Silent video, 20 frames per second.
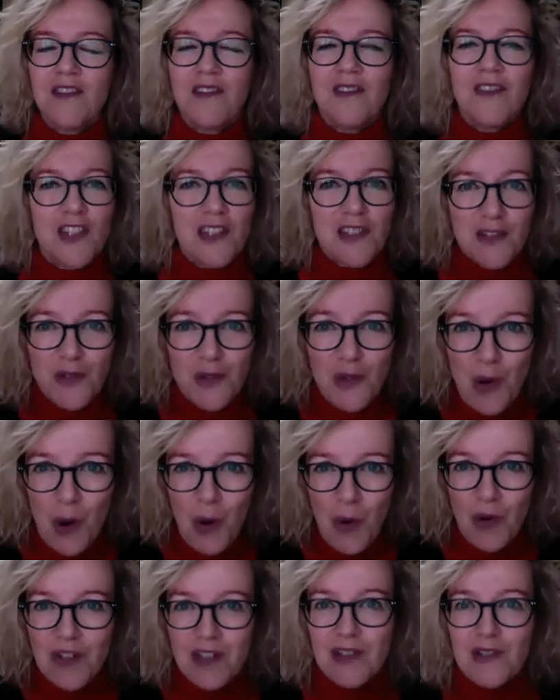just go
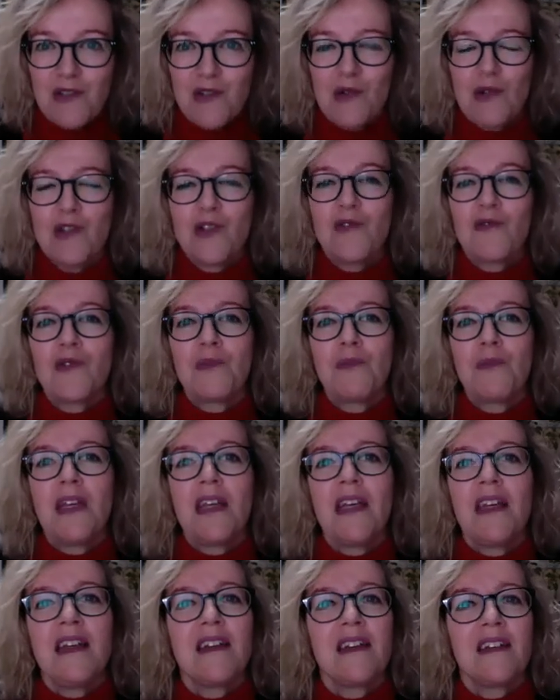and search for me,